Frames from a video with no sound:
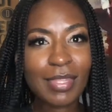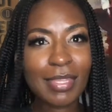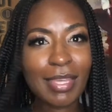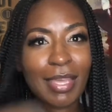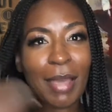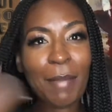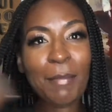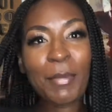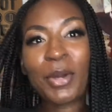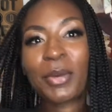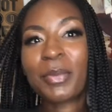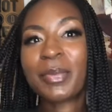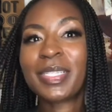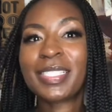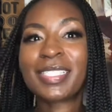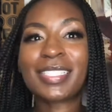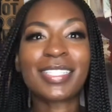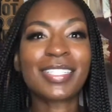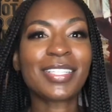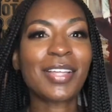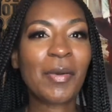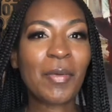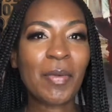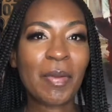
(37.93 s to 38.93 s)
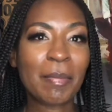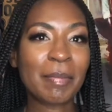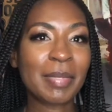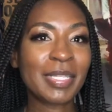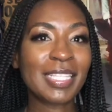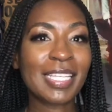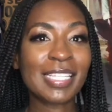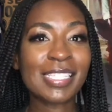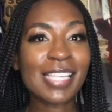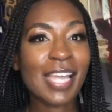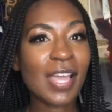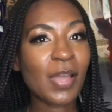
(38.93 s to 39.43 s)
I'm always glowing. But
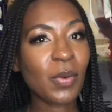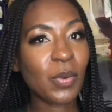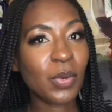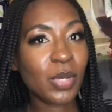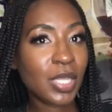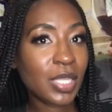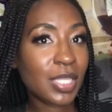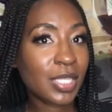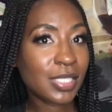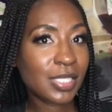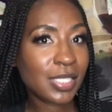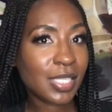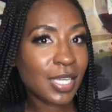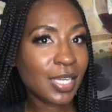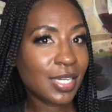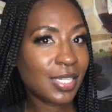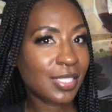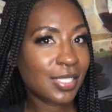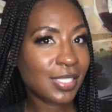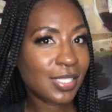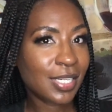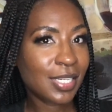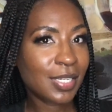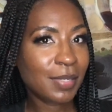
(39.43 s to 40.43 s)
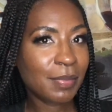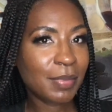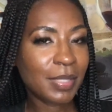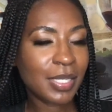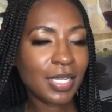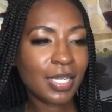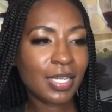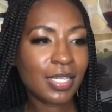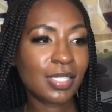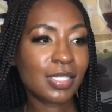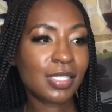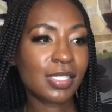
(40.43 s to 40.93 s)
they say oily skin is good
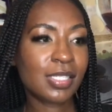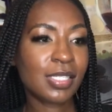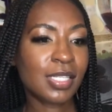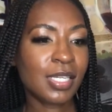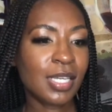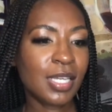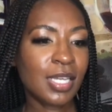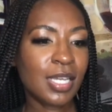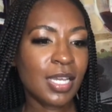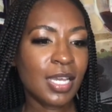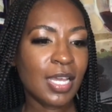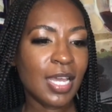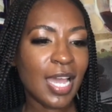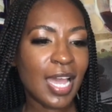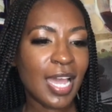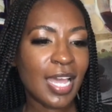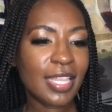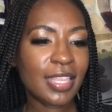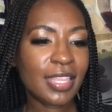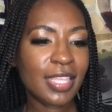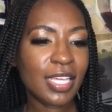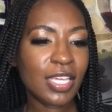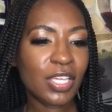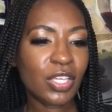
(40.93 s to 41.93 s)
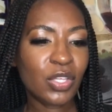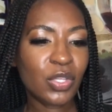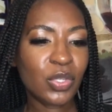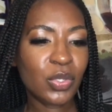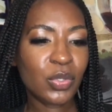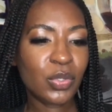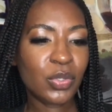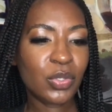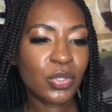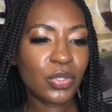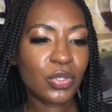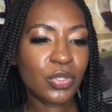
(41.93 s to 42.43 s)
because I think
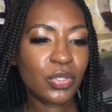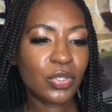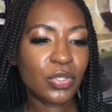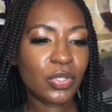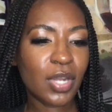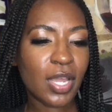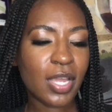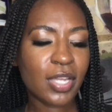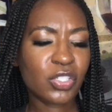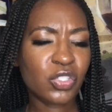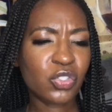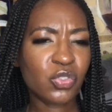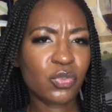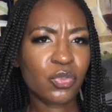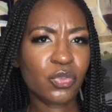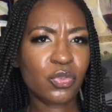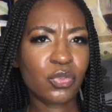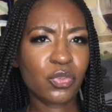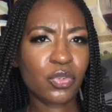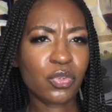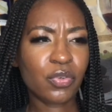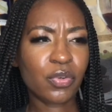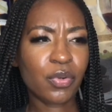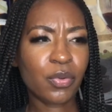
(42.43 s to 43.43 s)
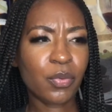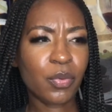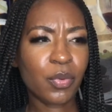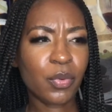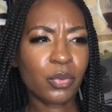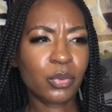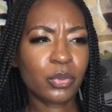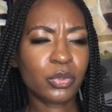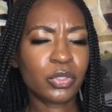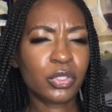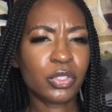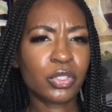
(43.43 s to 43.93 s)
as you grow
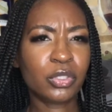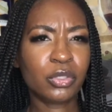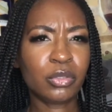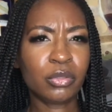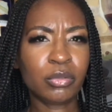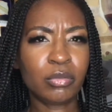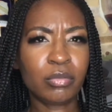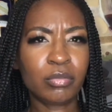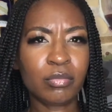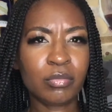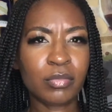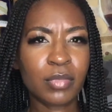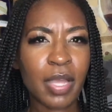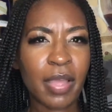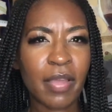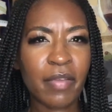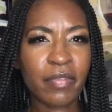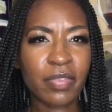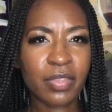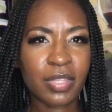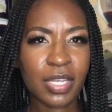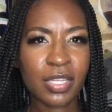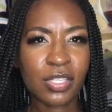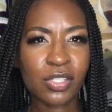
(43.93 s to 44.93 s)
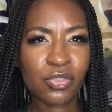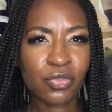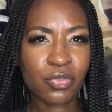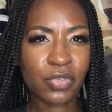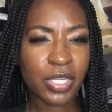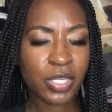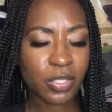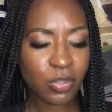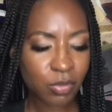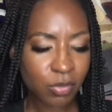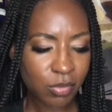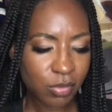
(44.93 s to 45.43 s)
older, you have less
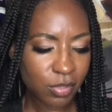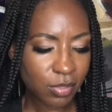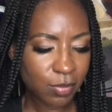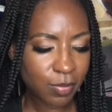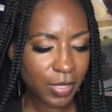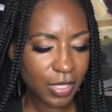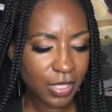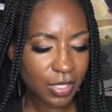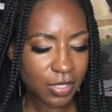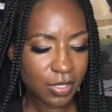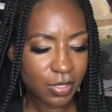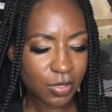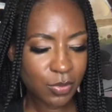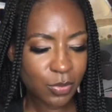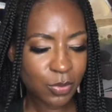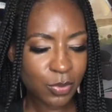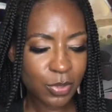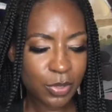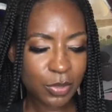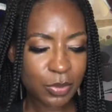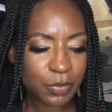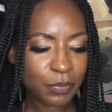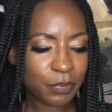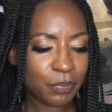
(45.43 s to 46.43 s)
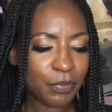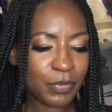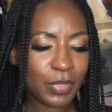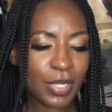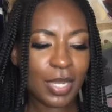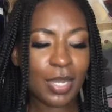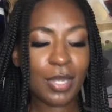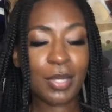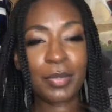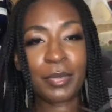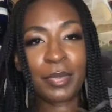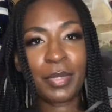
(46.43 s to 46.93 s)
wrinkles because of the oil.
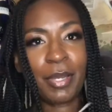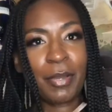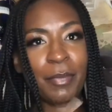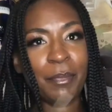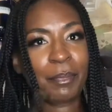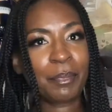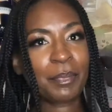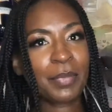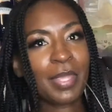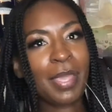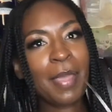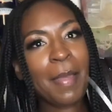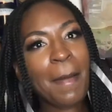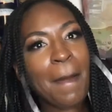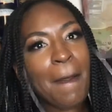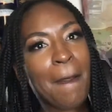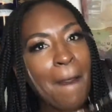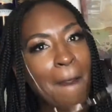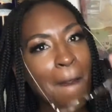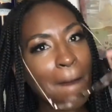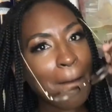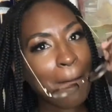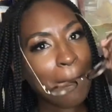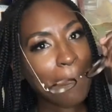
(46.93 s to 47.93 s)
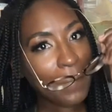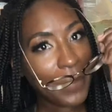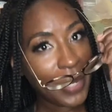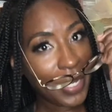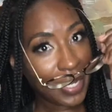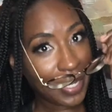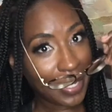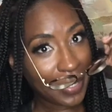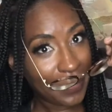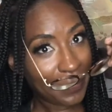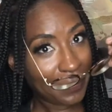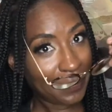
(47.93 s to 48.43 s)
I don't know,
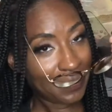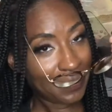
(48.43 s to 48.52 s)
but